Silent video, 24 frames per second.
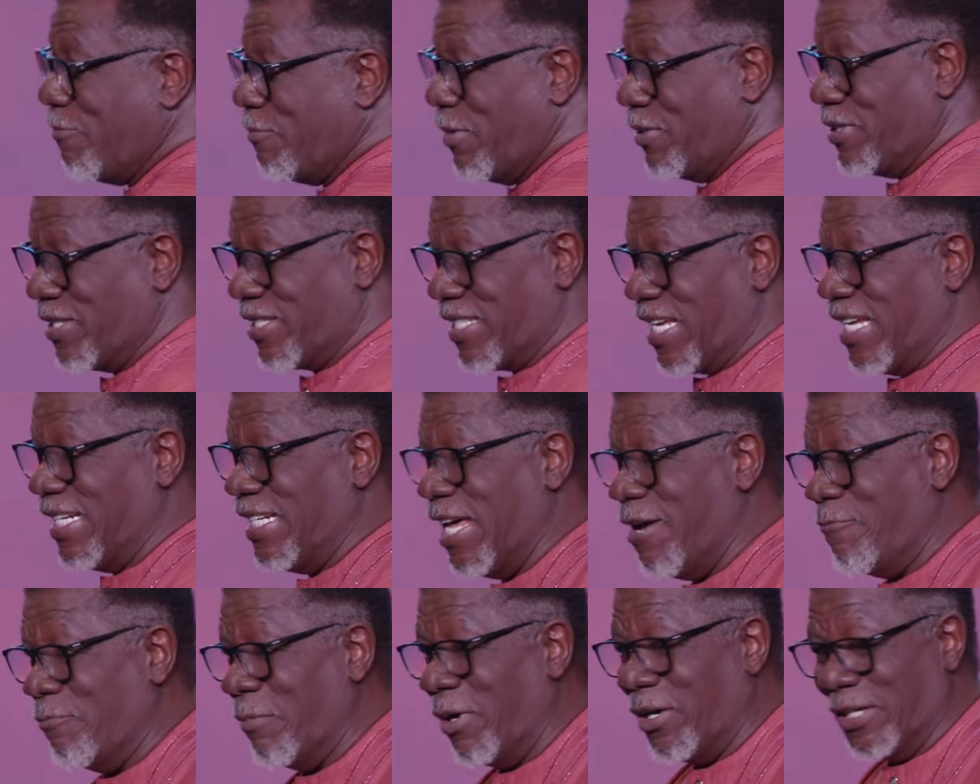on
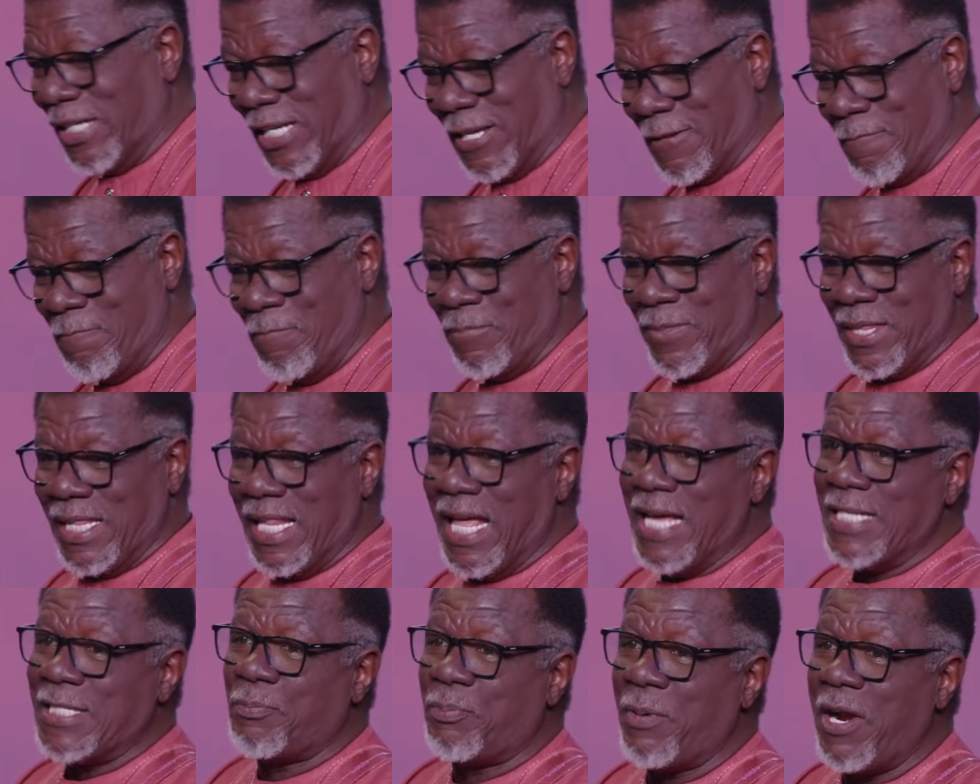Sunday morning.
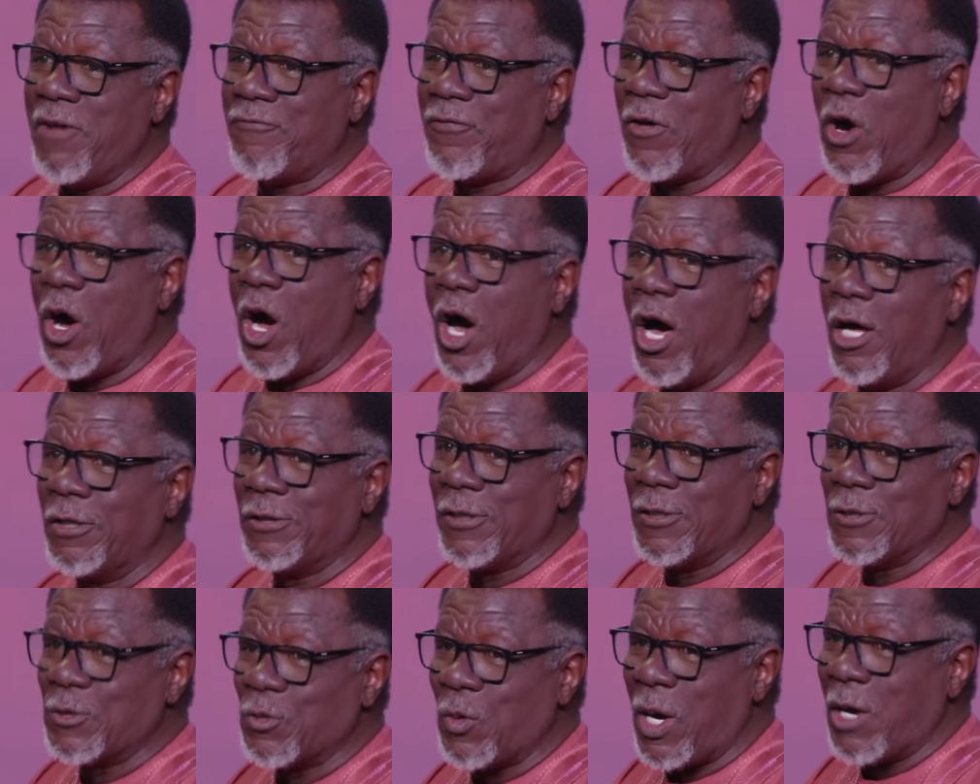Let's pray for all
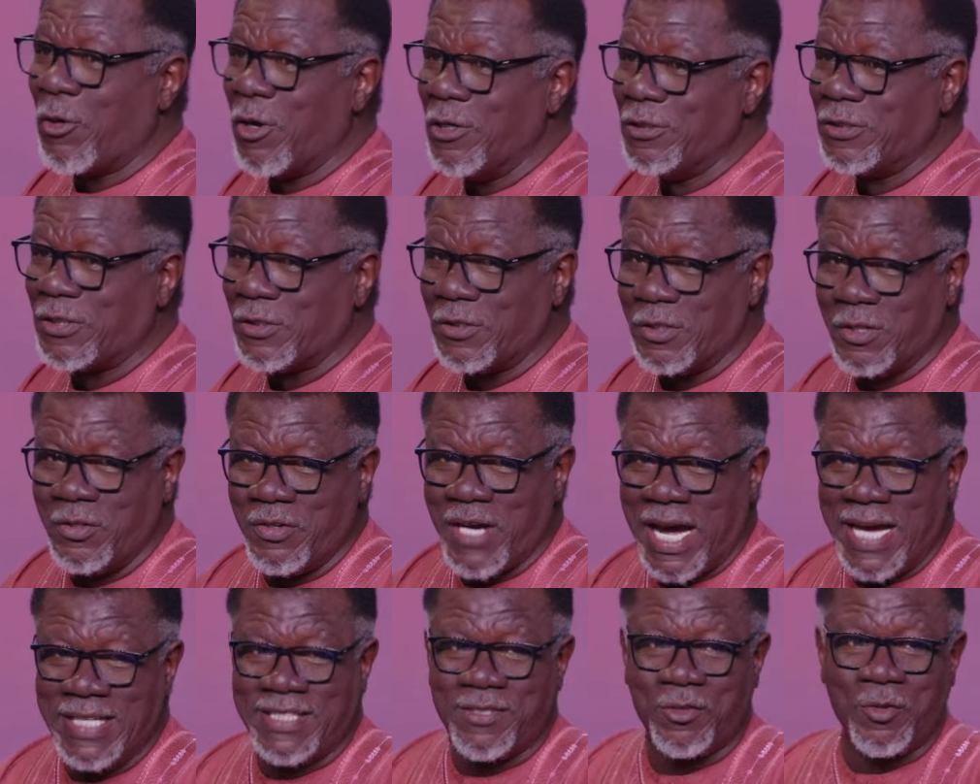those who are going to
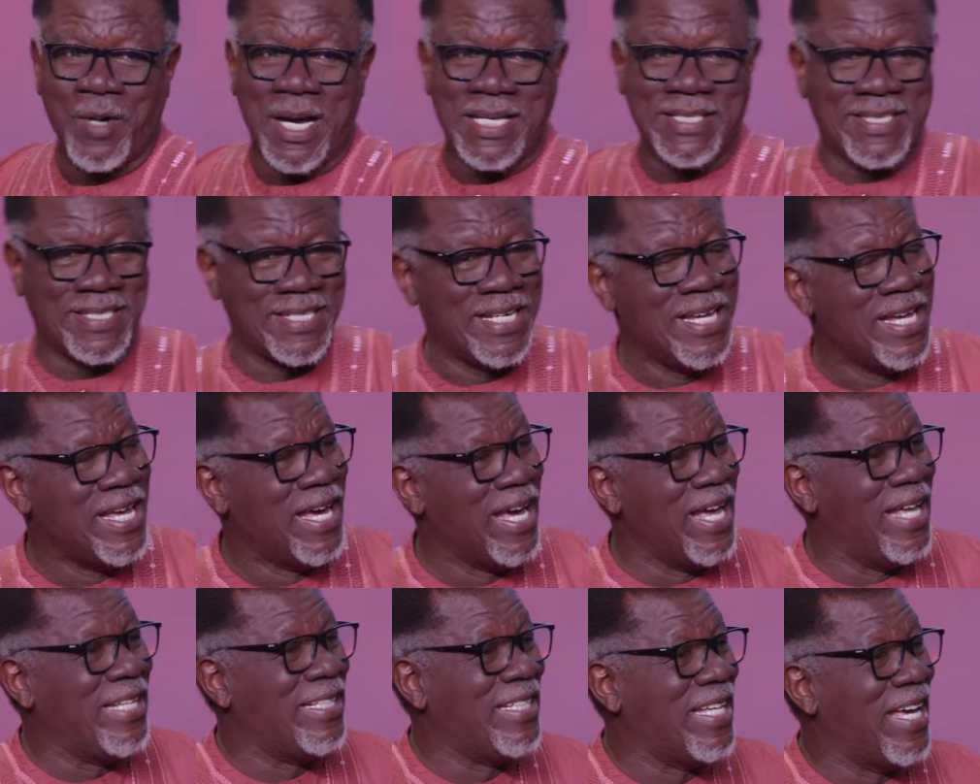write WASI.
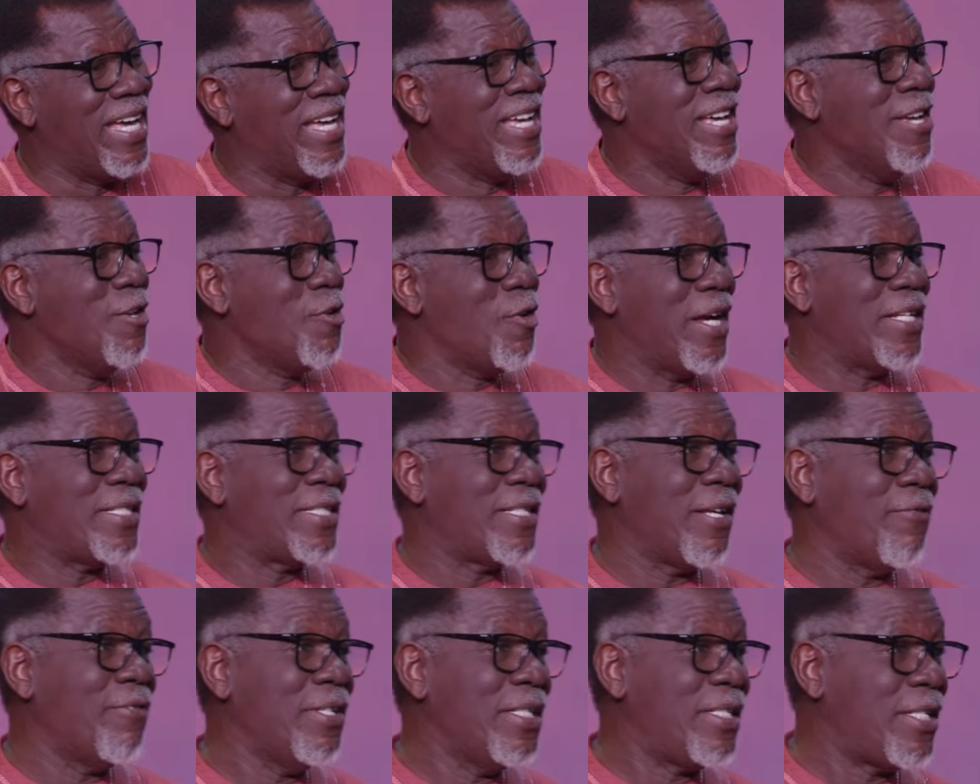You are
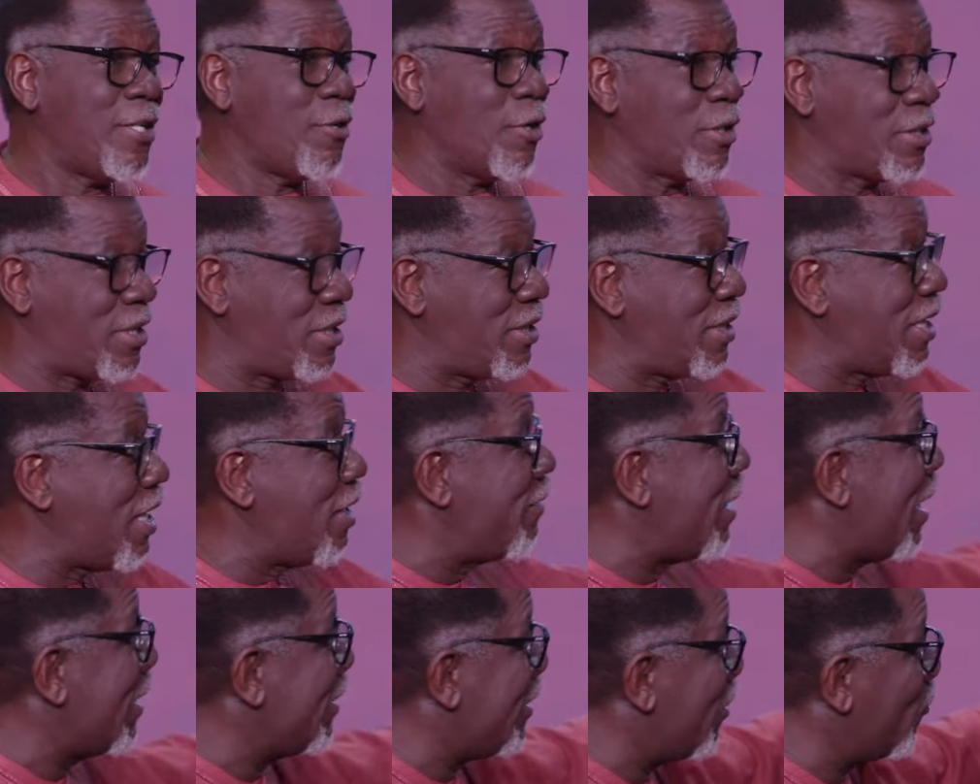70, your children are
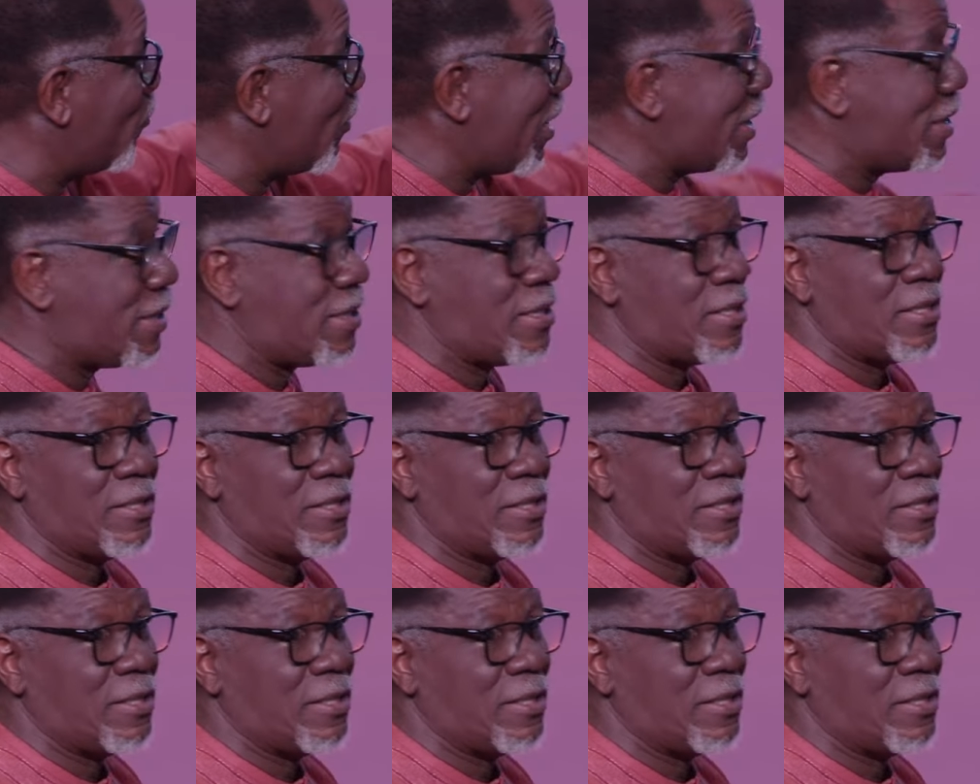writing WASI.